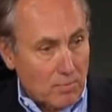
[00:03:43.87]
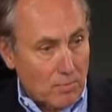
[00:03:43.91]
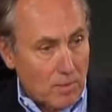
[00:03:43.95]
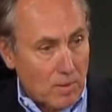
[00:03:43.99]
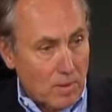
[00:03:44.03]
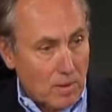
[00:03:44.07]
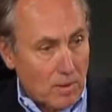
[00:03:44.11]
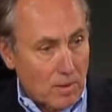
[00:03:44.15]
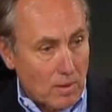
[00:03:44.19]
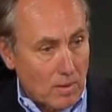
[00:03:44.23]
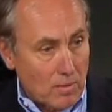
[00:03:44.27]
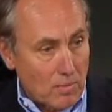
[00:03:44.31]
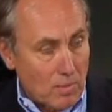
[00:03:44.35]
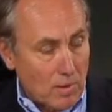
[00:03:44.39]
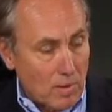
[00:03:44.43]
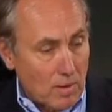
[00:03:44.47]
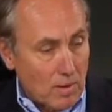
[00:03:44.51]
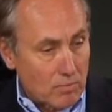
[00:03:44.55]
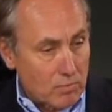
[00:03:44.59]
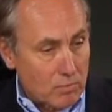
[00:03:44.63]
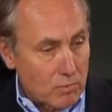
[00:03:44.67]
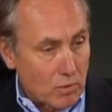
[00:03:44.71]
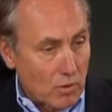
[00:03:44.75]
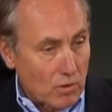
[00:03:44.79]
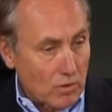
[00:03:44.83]
uh, uh,
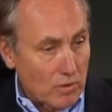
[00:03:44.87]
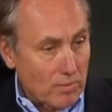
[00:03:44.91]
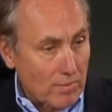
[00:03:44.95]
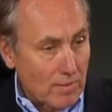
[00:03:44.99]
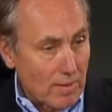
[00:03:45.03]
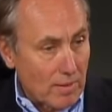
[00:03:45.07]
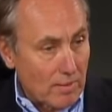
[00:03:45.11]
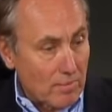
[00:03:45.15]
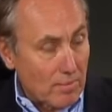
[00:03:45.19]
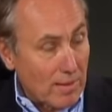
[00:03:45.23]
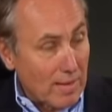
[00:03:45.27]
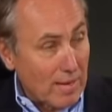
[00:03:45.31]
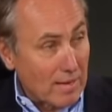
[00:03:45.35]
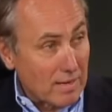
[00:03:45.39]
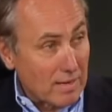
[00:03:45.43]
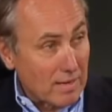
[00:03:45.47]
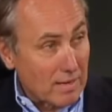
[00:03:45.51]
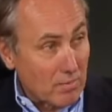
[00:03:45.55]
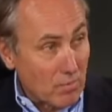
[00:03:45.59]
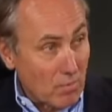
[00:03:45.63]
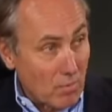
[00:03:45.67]
talked about back in